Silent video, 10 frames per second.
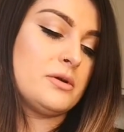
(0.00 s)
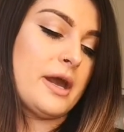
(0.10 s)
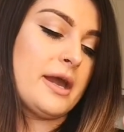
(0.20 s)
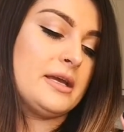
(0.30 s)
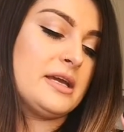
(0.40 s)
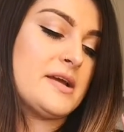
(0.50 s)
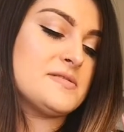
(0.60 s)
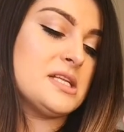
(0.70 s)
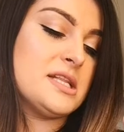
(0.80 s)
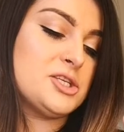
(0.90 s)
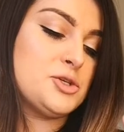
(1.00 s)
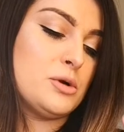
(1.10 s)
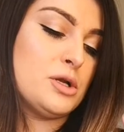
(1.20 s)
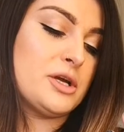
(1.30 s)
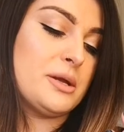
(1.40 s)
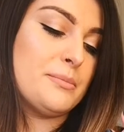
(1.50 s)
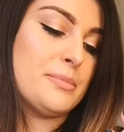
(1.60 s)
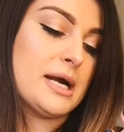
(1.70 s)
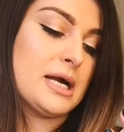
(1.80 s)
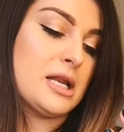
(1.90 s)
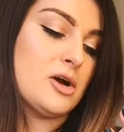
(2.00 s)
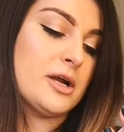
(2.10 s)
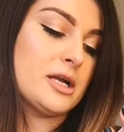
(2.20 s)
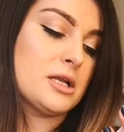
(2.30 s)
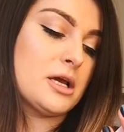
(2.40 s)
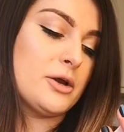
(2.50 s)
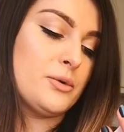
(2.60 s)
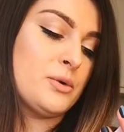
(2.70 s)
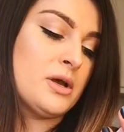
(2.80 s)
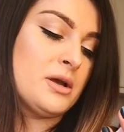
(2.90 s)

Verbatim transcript: okay it gives a natural looking backlight glow